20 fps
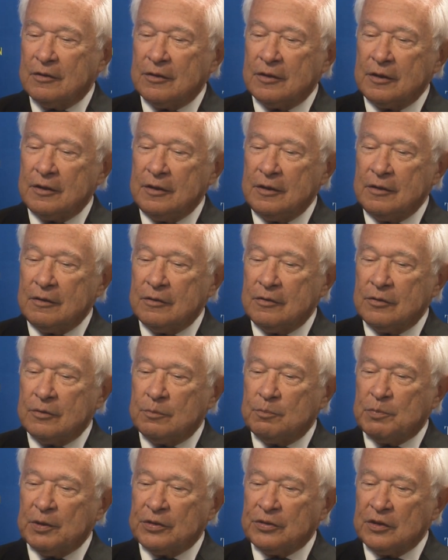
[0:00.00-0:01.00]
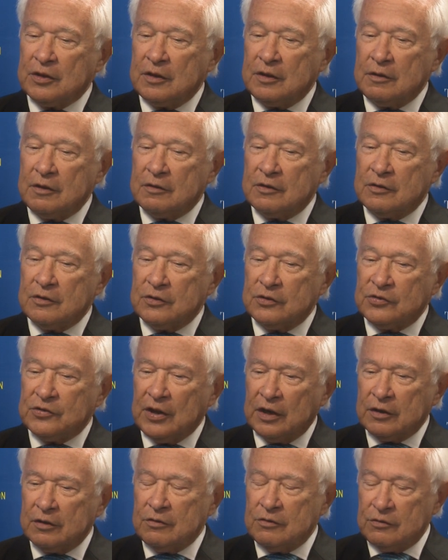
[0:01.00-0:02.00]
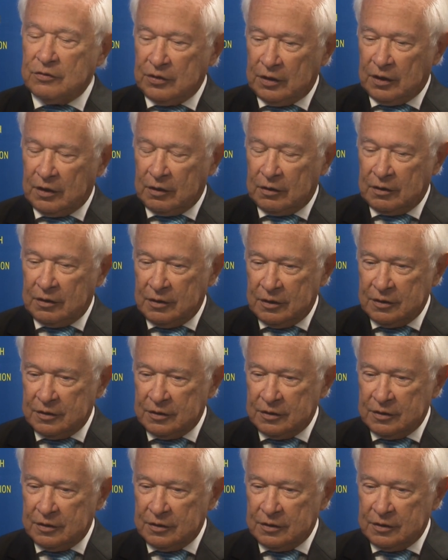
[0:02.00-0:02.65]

But the second thing